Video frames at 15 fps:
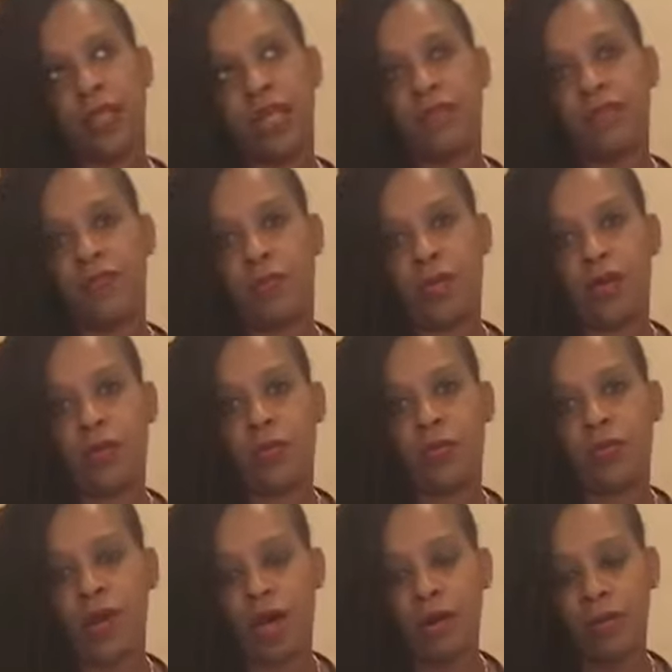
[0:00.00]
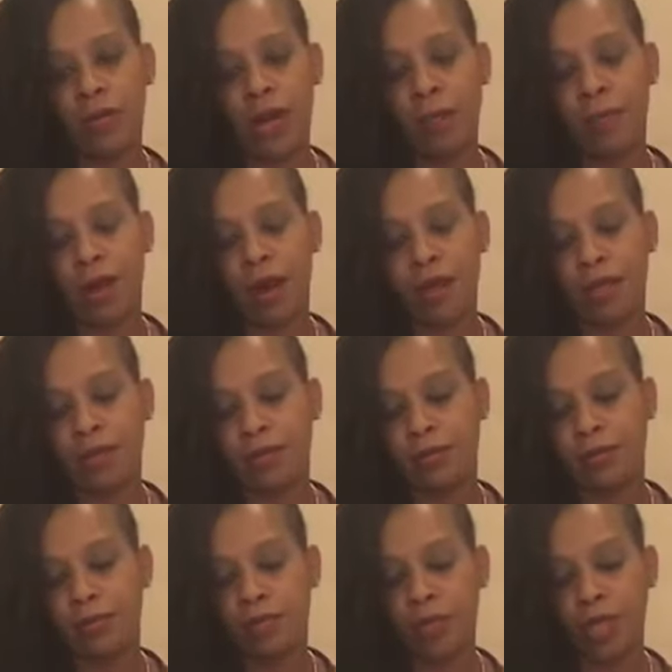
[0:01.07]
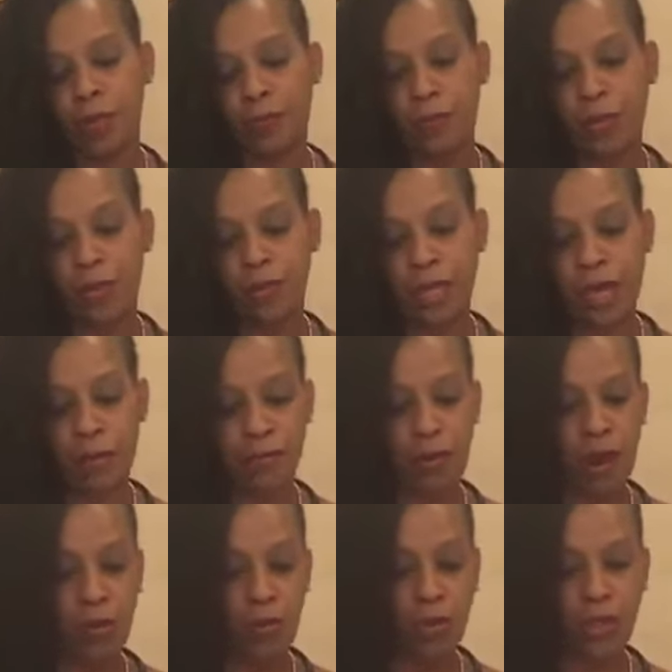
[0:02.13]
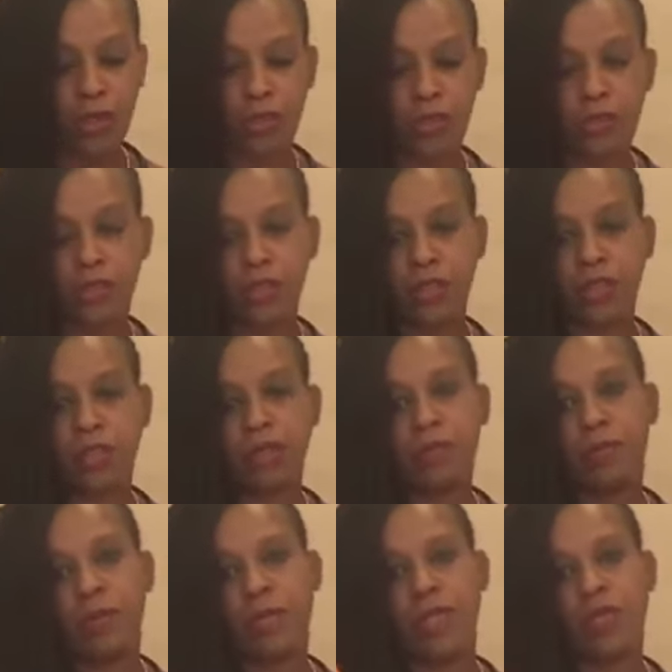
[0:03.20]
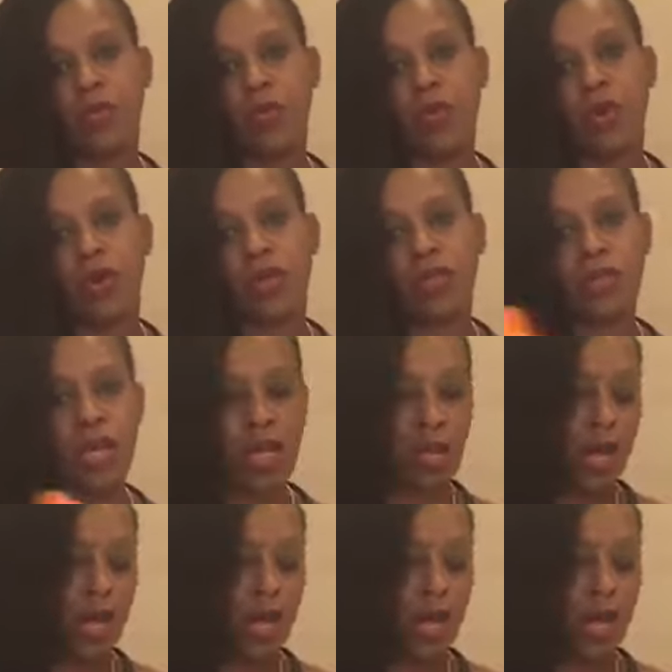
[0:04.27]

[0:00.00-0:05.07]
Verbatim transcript: Enfamil bottle that I bought him up here that I brought with us but it's orange and I